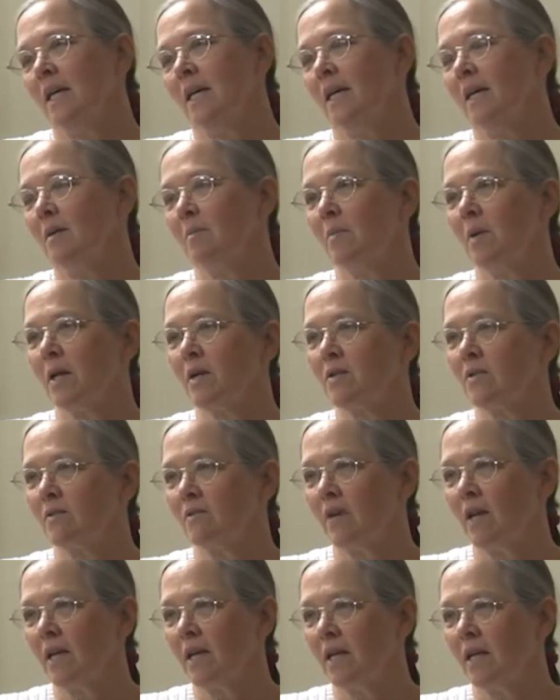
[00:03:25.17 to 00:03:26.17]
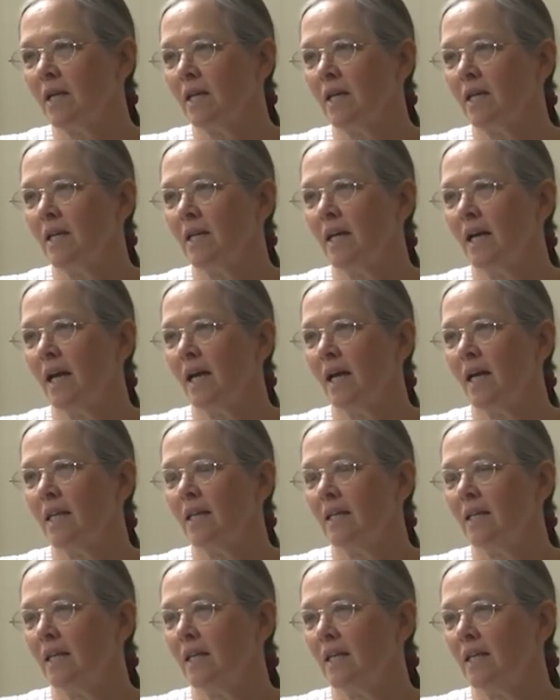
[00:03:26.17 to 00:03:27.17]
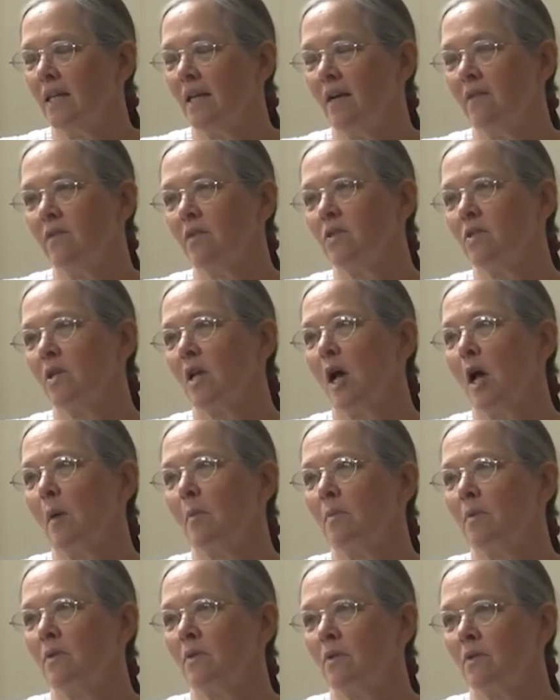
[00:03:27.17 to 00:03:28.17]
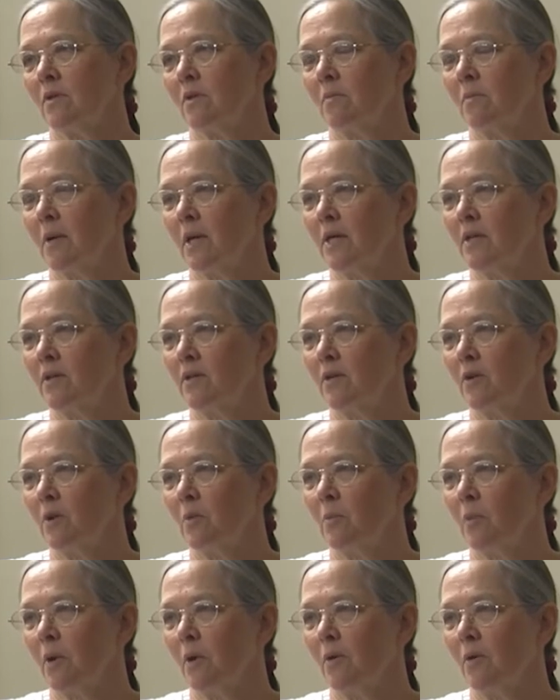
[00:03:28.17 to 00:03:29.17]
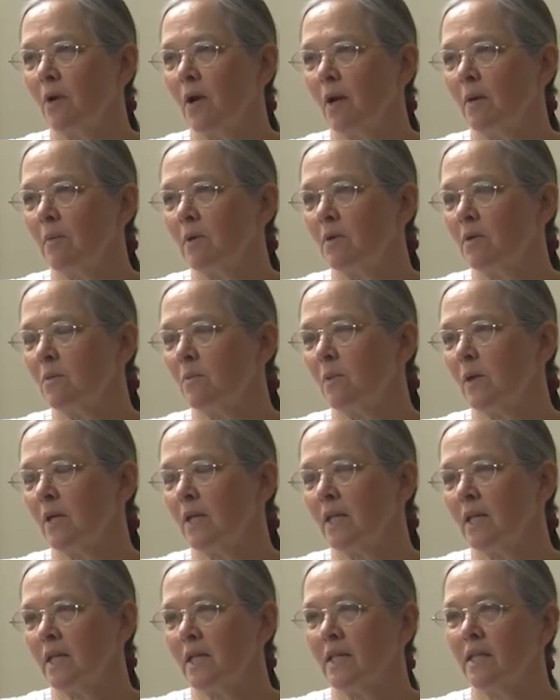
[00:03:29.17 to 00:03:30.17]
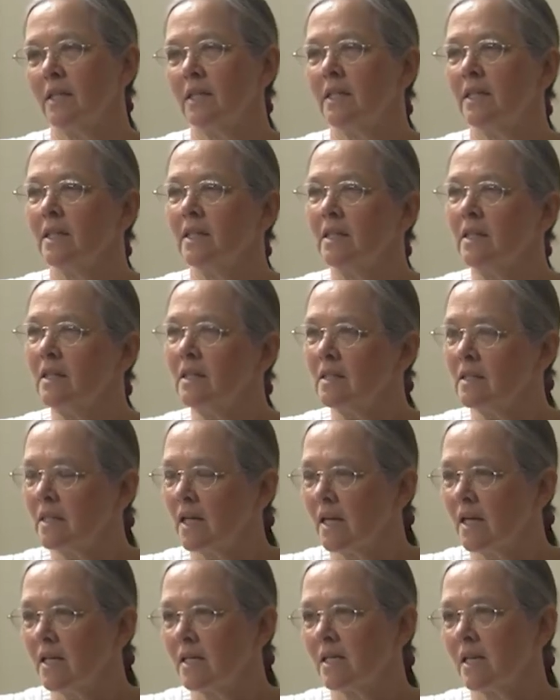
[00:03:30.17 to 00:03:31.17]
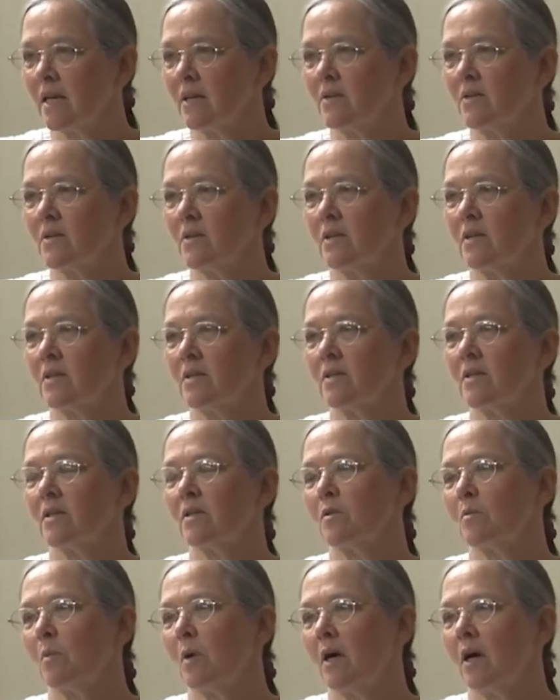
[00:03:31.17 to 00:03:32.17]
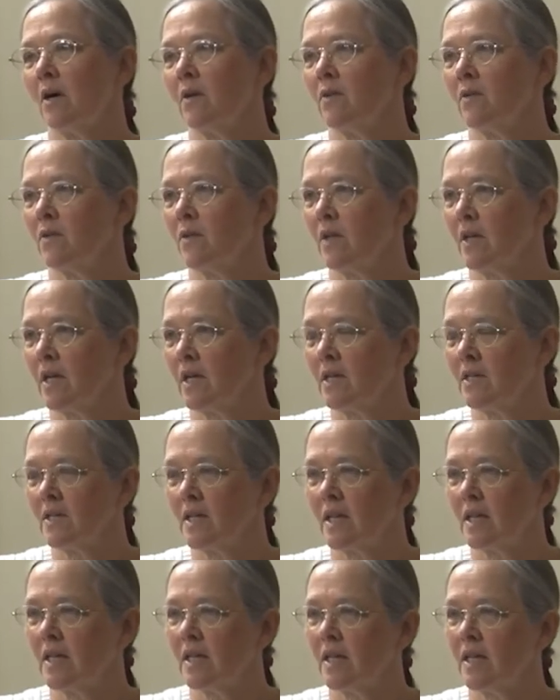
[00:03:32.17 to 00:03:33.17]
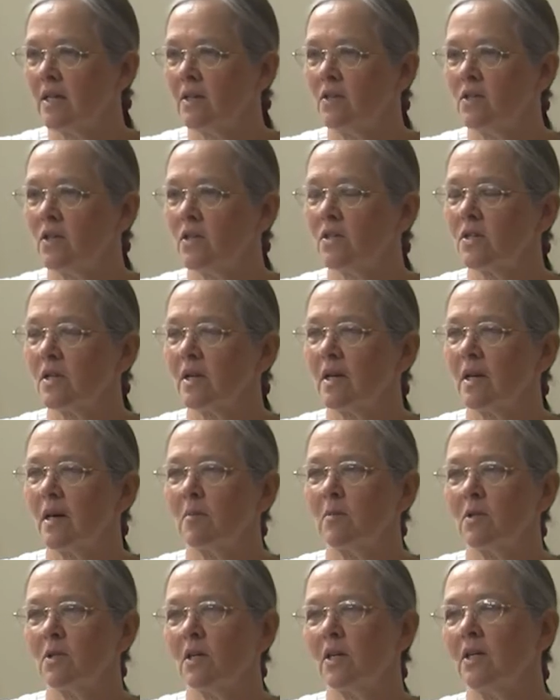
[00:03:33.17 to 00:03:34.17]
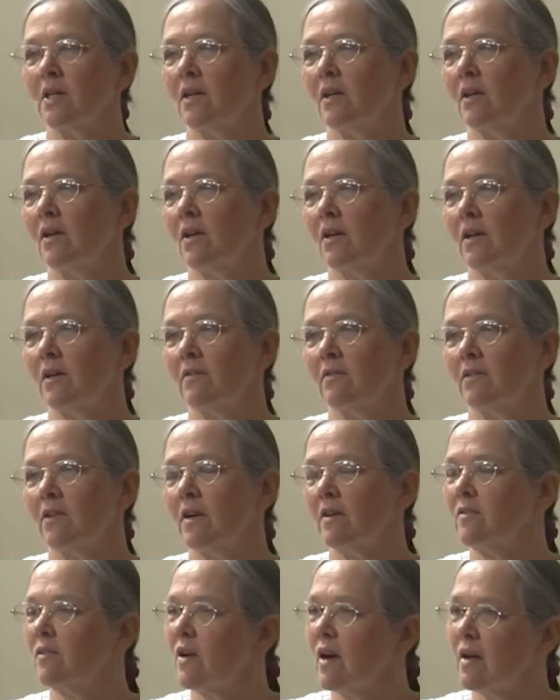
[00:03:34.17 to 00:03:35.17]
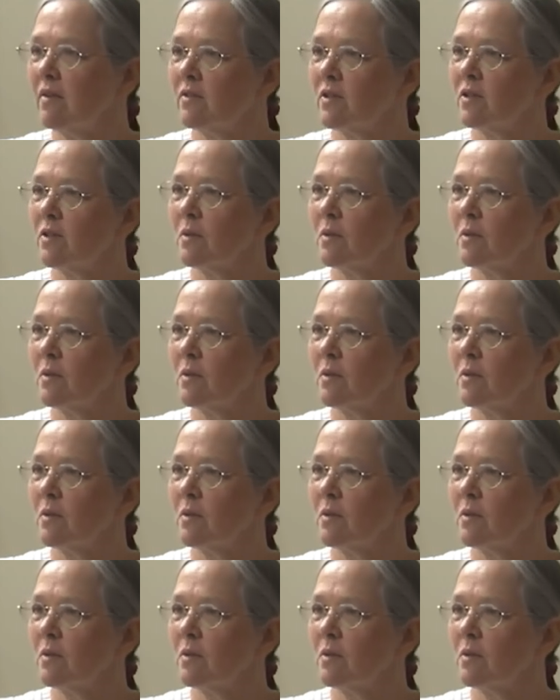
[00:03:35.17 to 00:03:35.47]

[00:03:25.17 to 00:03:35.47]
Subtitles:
in Pennsylvania, and then never stopped. Turned my degree program into one that studied psychosynthesis, among other things, and then just kept chugging along forever after.